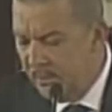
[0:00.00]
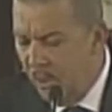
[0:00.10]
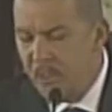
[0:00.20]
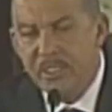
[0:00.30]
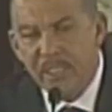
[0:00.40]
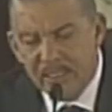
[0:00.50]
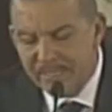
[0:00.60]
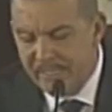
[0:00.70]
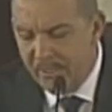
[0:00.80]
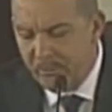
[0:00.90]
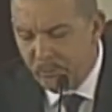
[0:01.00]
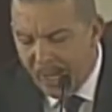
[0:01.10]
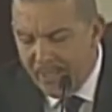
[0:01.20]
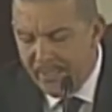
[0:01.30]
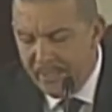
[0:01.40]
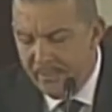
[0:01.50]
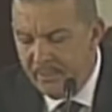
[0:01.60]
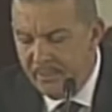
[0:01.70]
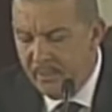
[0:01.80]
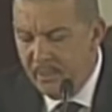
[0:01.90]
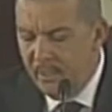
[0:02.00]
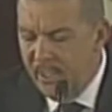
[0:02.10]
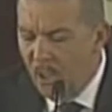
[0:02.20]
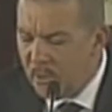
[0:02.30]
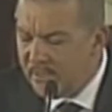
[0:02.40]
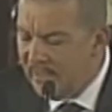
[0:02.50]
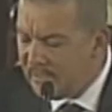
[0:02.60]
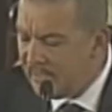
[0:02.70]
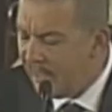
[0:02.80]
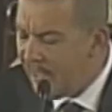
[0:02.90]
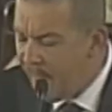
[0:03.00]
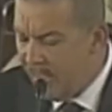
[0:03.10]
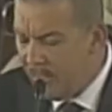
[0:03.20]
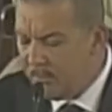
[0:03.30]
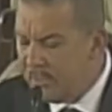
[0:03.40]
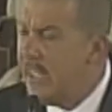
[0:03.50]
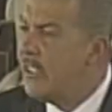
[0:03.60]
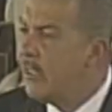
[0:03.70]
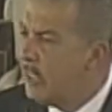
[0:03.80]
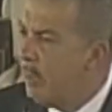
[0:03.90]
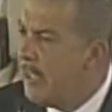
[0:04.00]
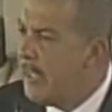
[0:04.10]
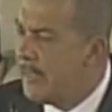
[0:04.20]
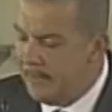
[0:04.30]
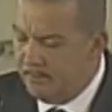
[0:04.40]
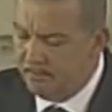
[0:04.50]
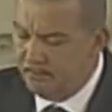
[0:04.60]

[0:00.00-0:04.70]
on Thursday and Friday in our sister CARICOM state of Dominica.